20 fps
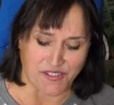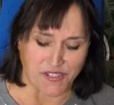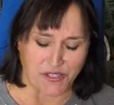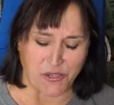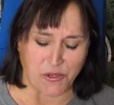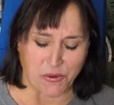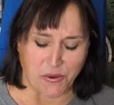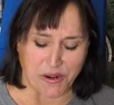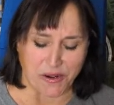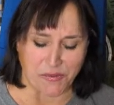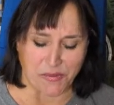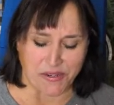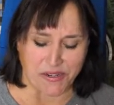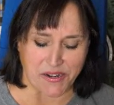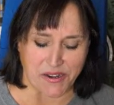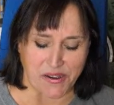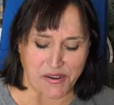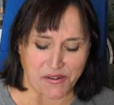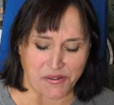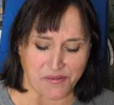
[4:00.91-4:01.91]
you want to be
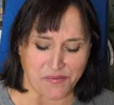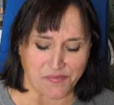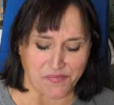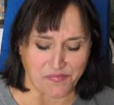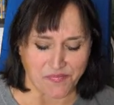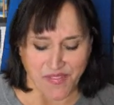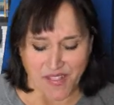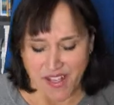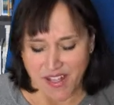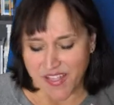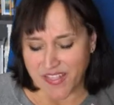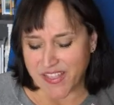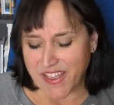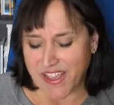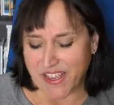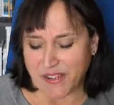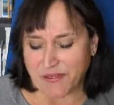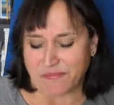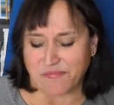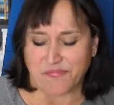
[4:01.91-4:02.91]
known?
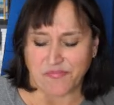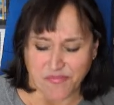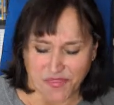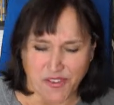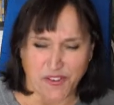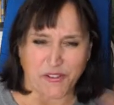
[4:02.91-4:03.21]
Then